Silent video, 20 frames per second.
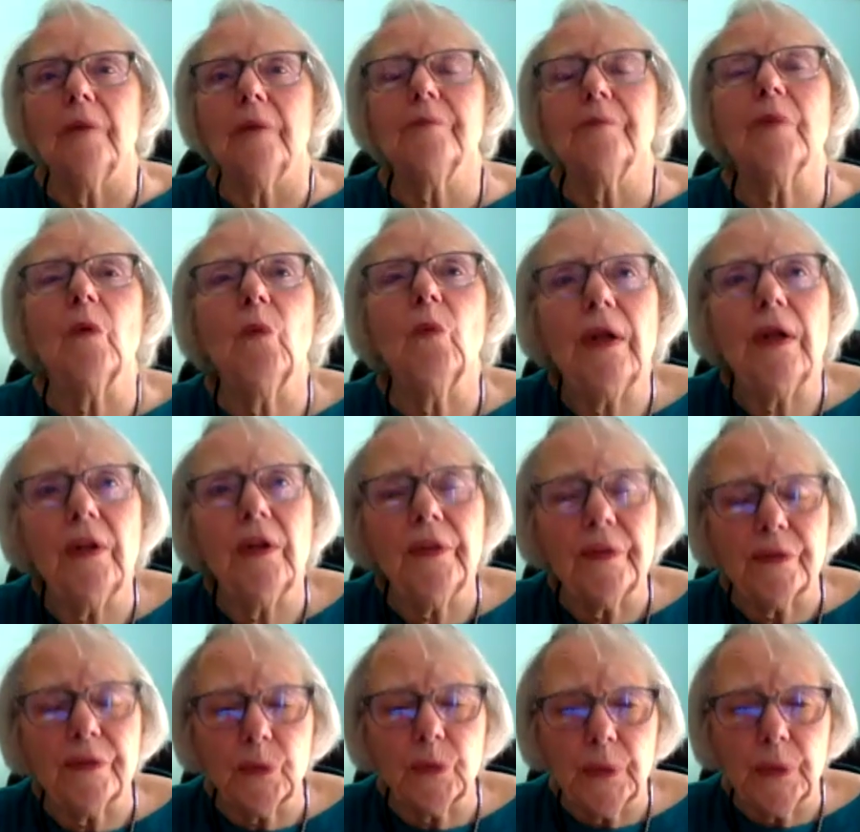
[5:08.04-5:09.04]
Well,
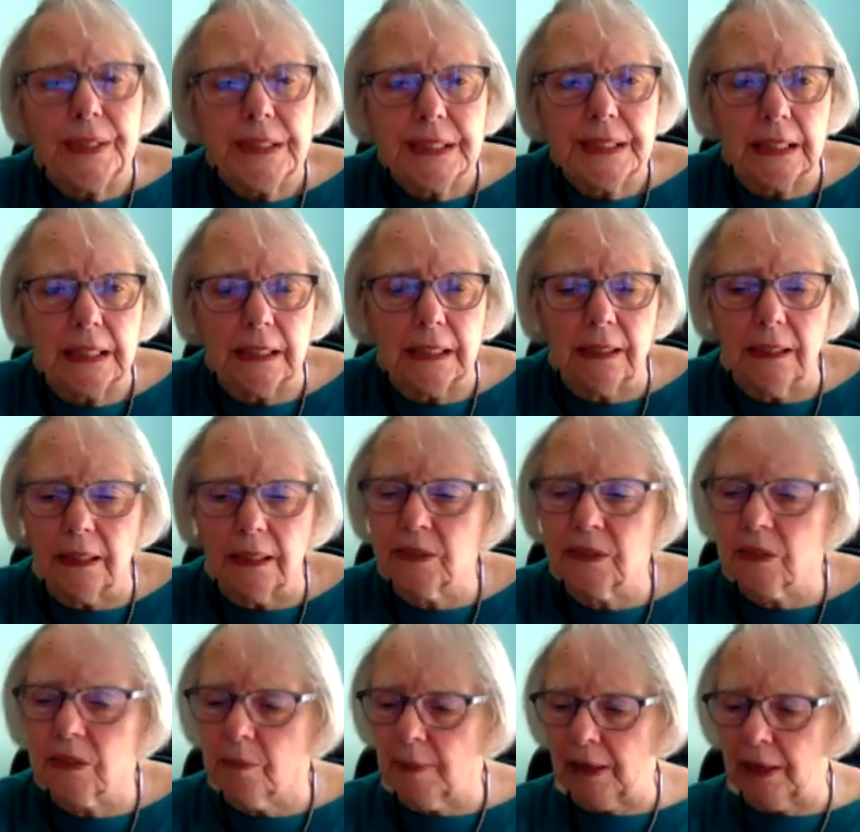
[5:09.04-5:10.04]
3D
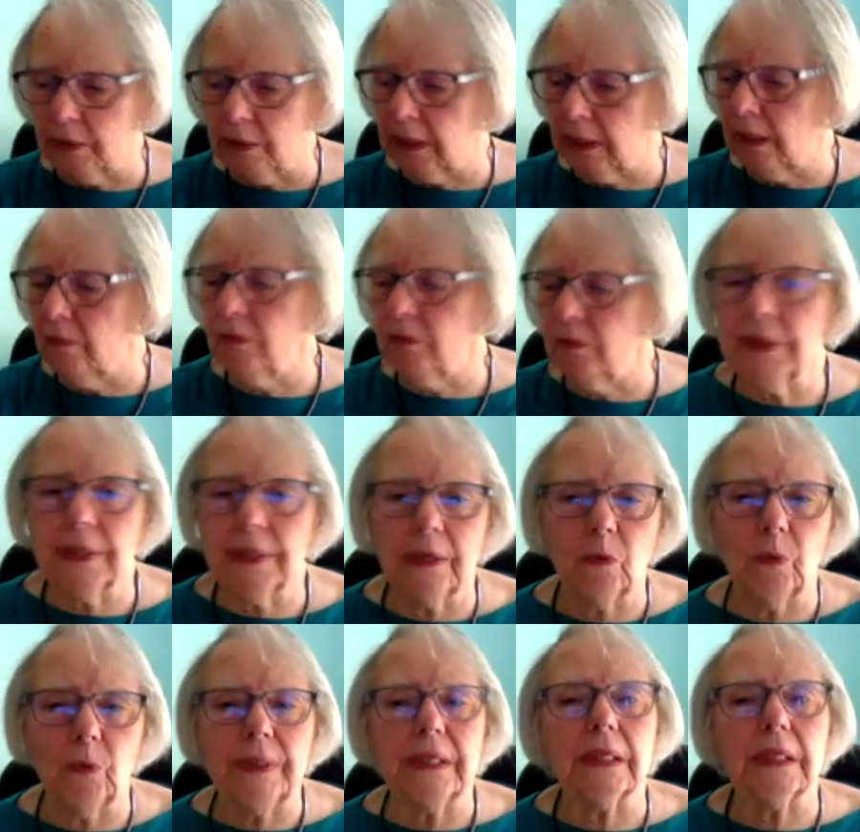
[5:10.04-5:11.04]
is about everything
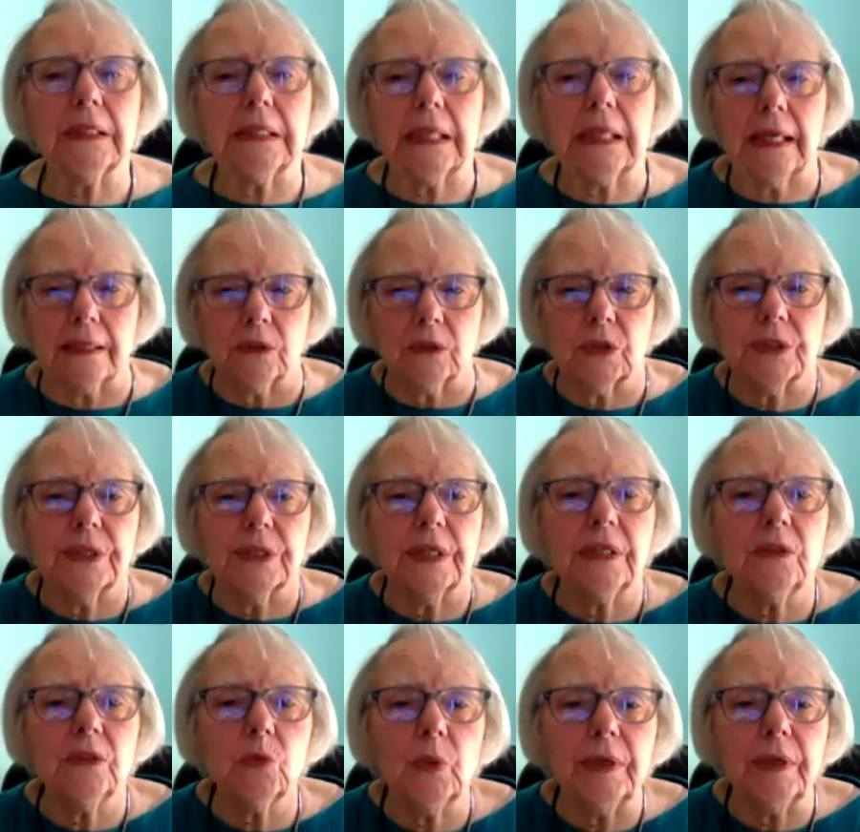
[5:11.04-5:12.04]
we can touch,
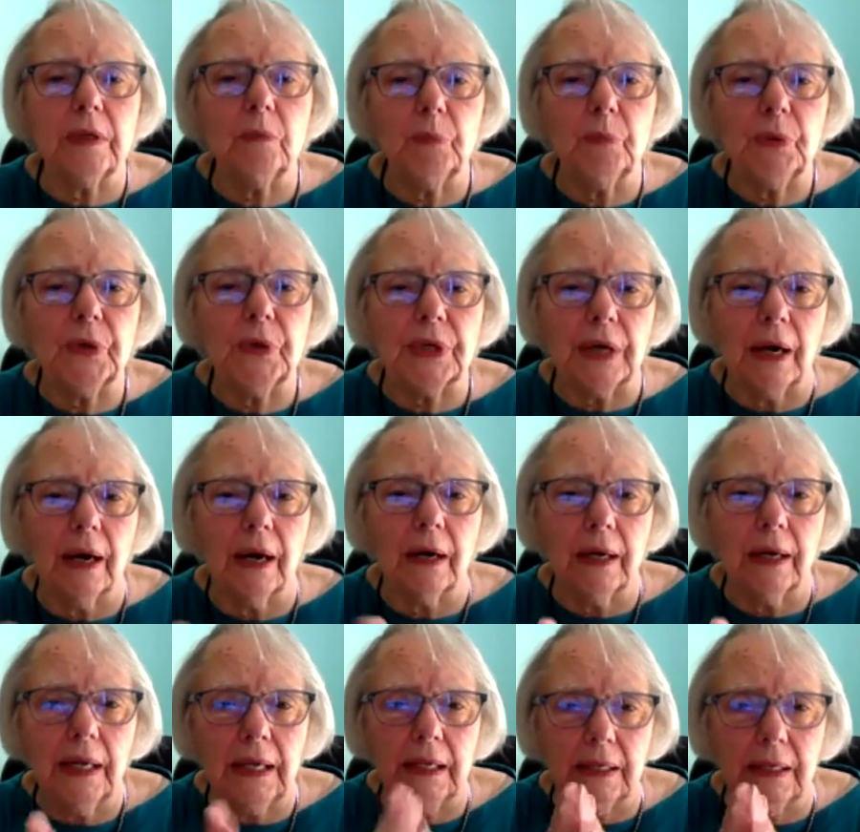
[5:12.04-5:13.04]
things we can put our
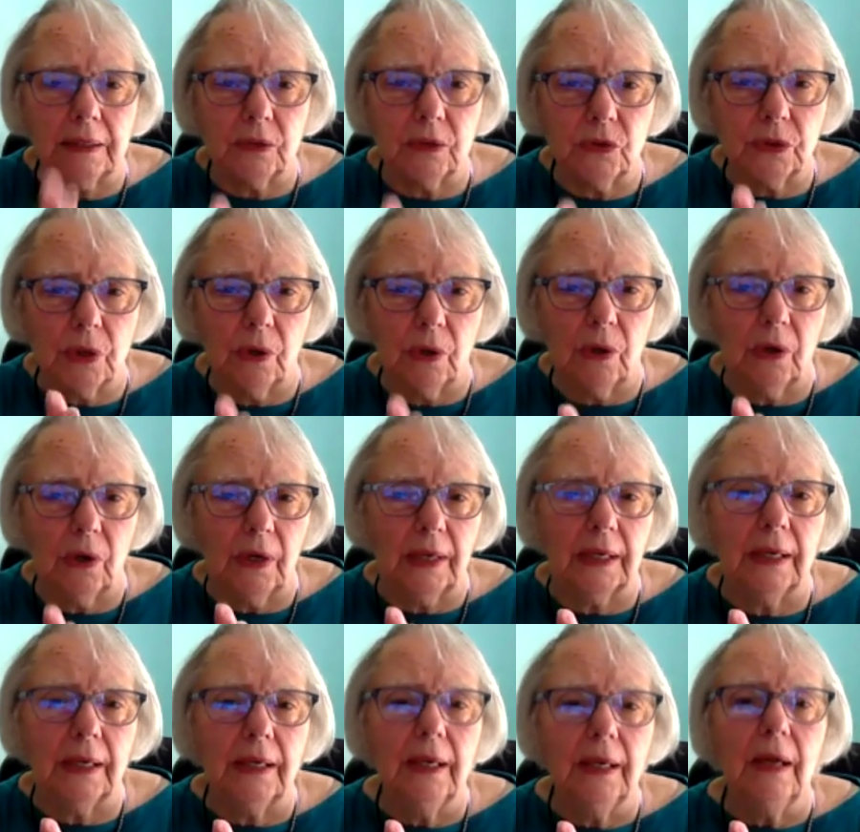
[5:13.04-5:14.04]
hands
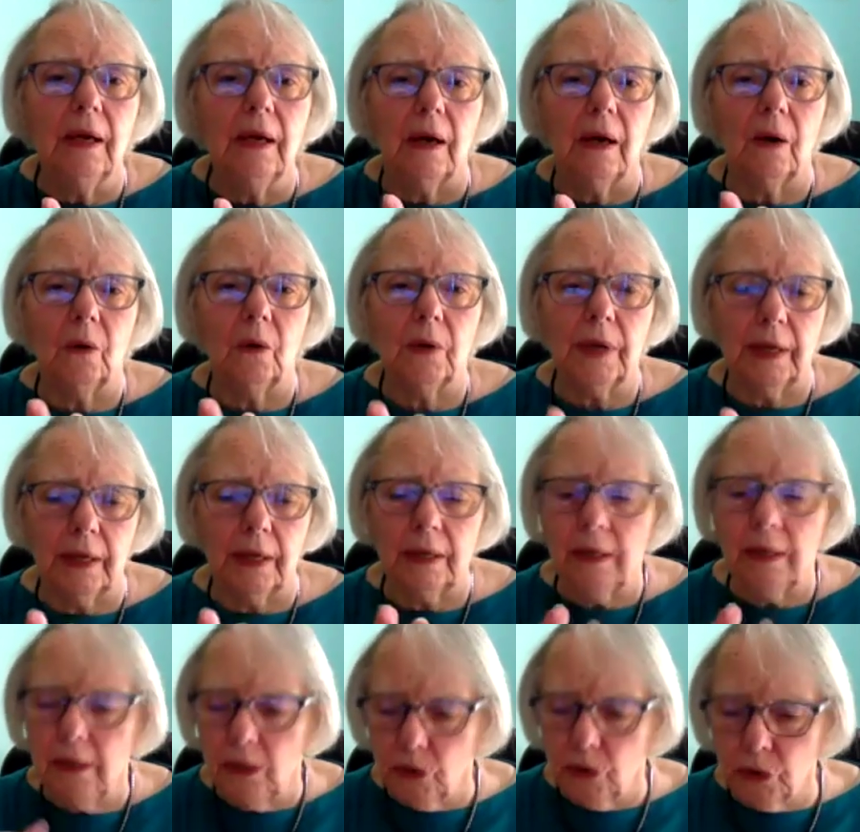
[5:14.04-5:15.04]
on. Okay.
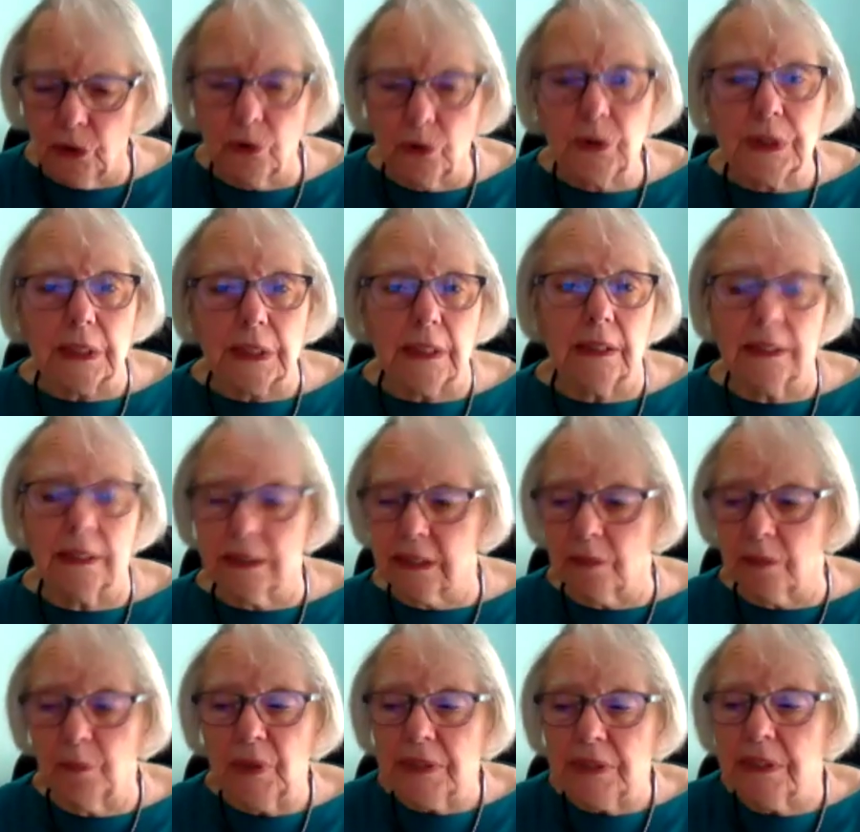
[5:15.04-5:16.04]
2D is a
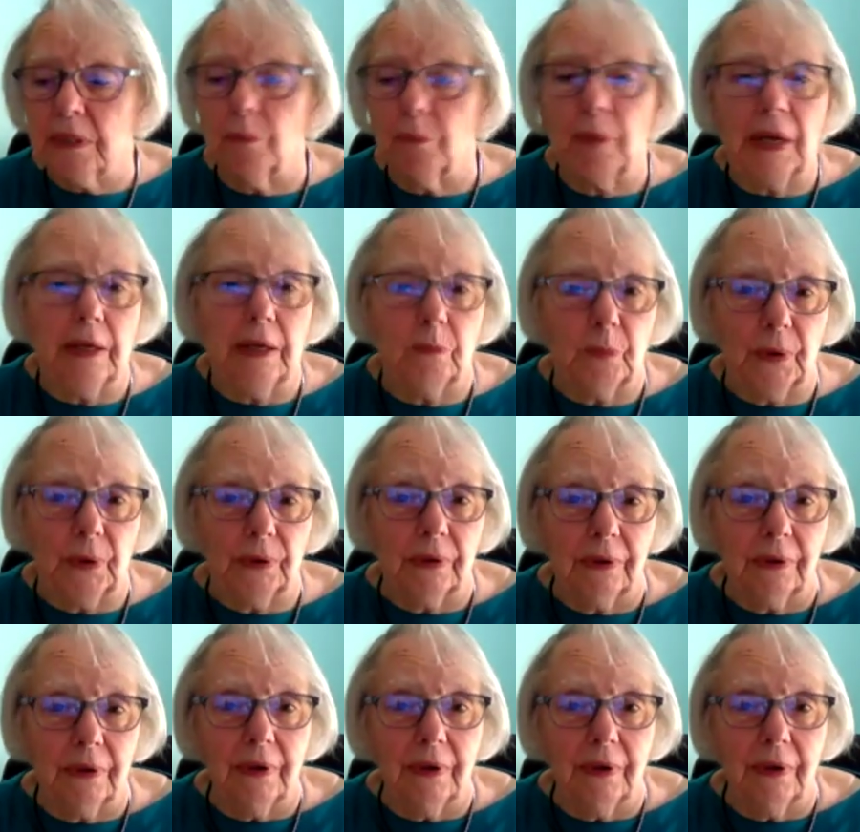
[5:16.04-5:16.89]
piece of paper.